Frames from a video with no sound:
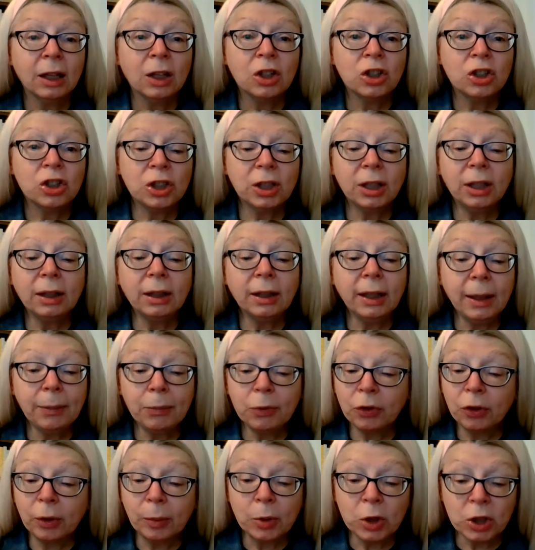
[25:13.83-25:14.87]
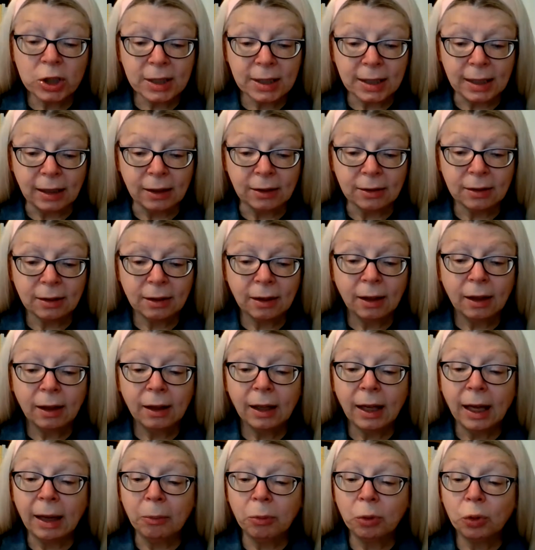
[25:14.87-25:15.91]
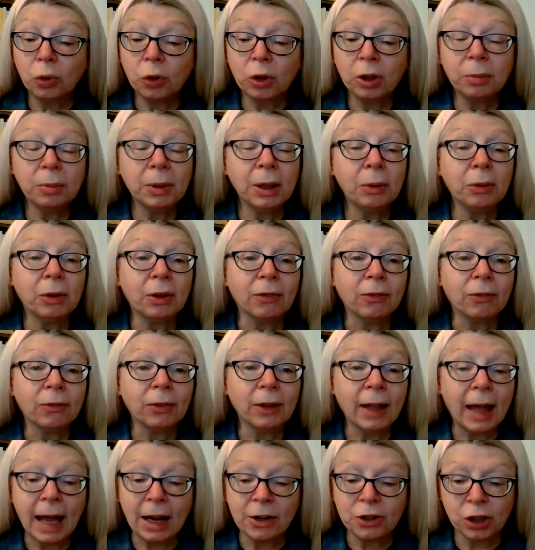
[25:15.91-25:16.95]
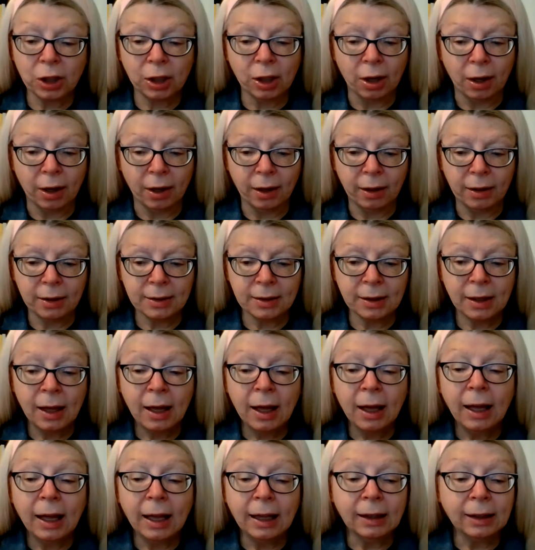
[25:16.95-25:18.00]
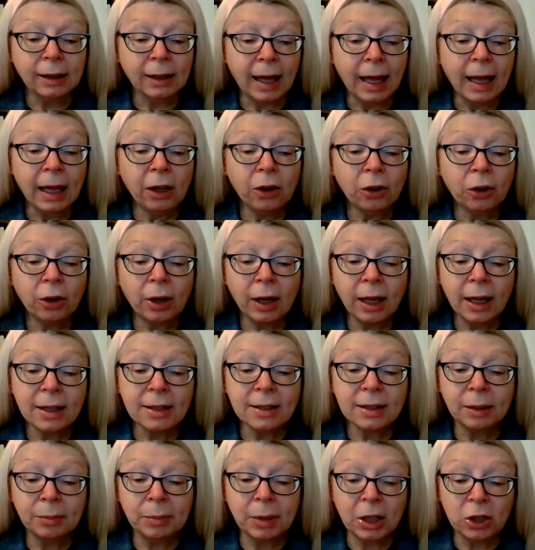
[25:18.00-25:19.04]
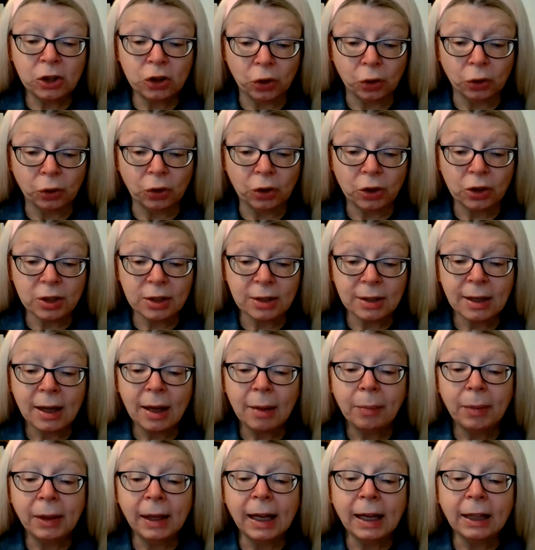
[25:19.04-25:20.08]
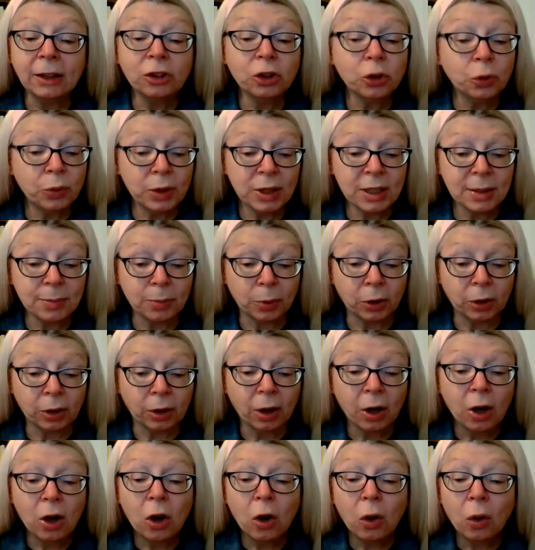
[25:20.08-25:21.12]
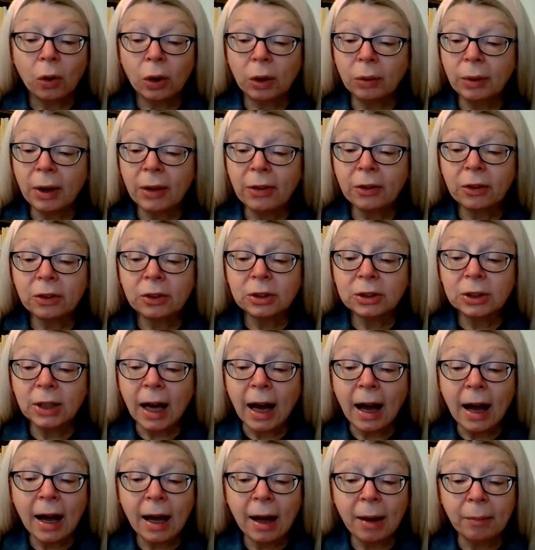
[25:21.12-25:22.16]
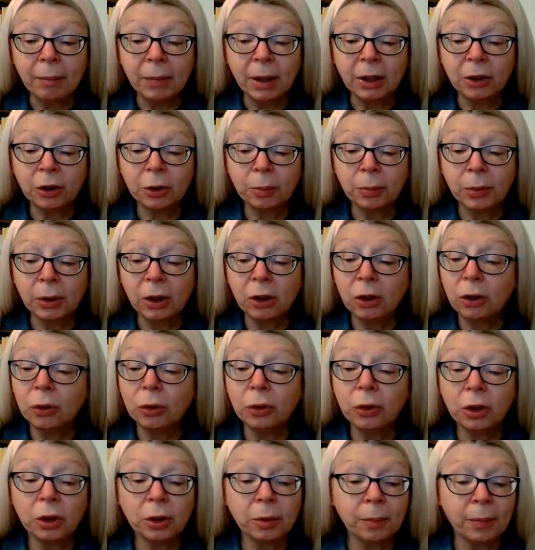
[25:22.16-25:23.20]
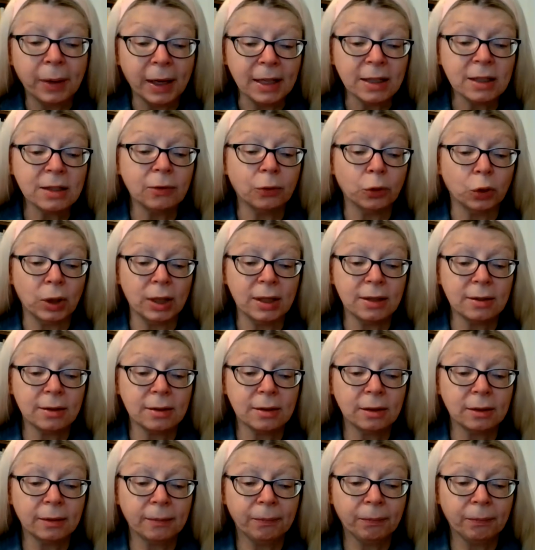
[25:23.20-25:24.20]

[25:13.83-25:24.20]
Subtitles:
She leaped from her seat, came toward me with flashing eyes, and laying her hands on my shoulders, began to whisper, or rather to hum in her peculiar bass voice.